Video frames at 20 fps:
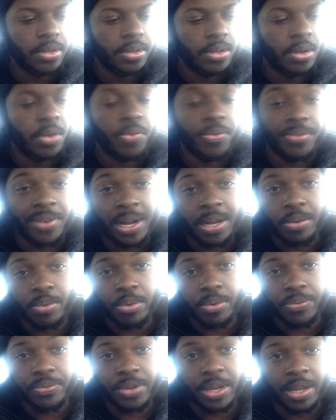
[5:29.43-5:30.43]
don't fight
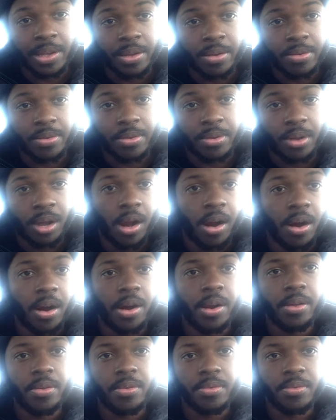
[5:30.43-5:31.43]
with fate. All
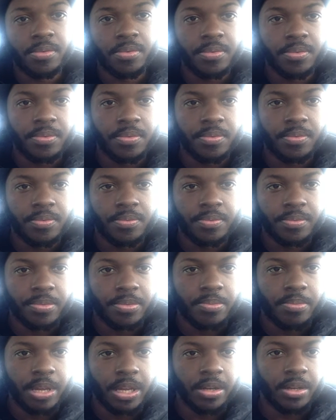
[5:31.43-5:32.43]
right,
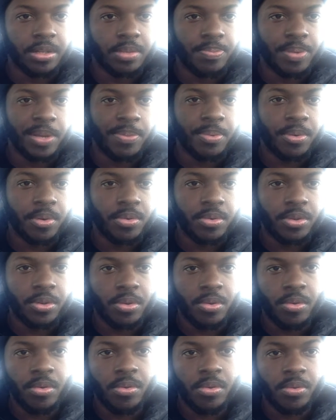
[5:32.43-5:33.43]
because people
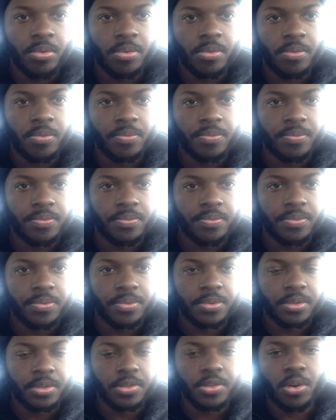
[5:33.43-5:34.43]
do
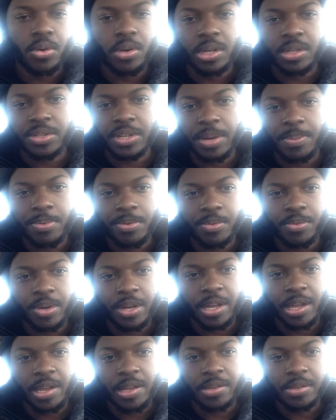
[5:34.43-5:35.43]
go their separate
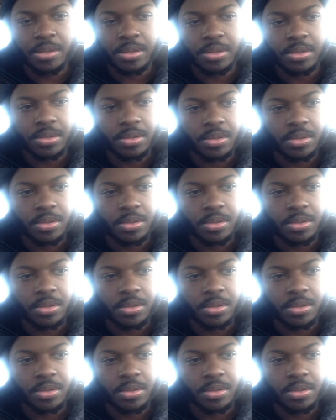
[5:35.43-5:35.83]
ways,